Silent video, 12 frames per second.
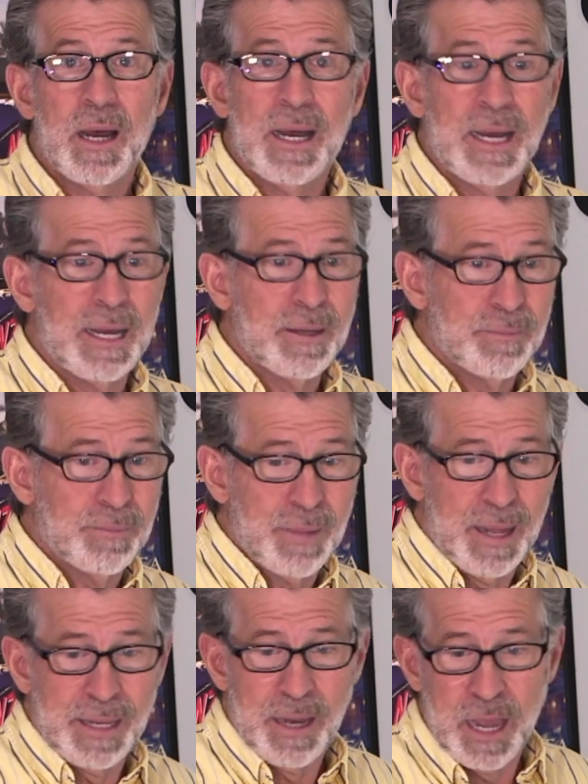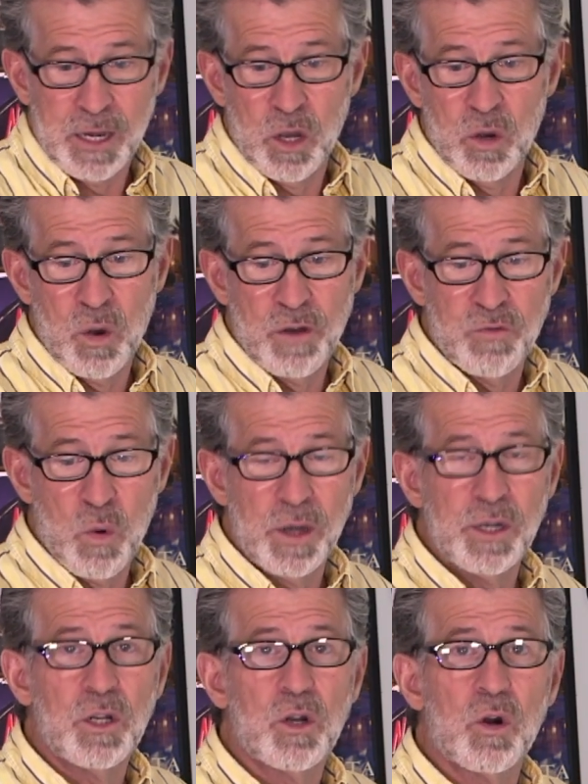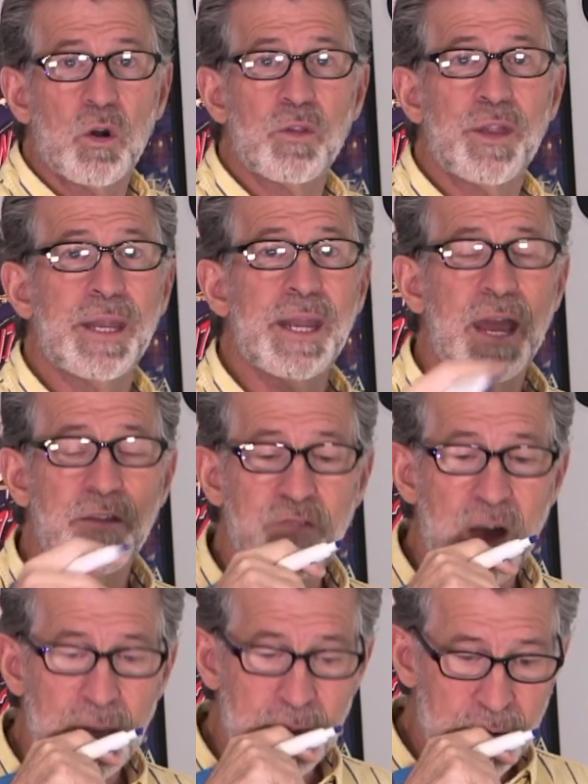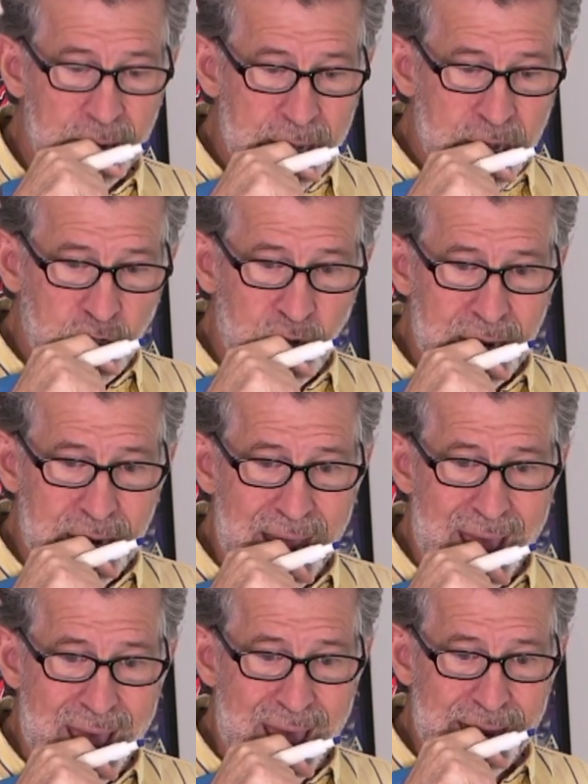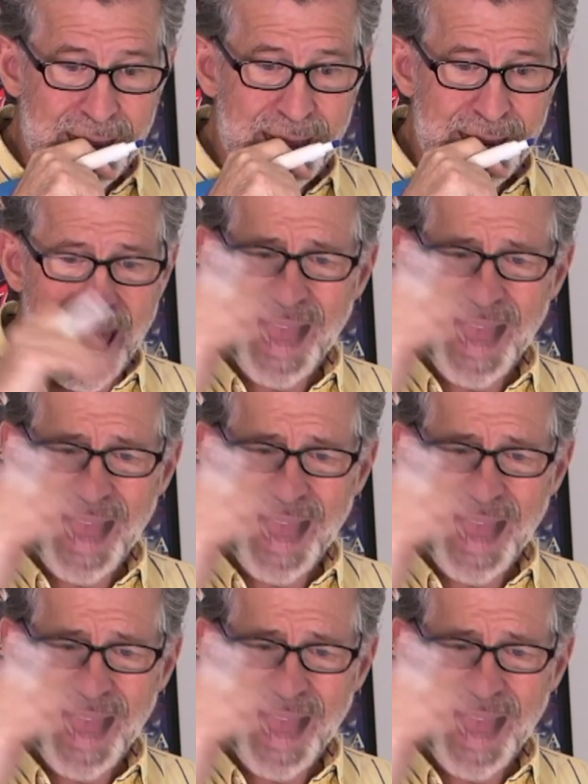Um, I, I, know of one girl that I follow. She had an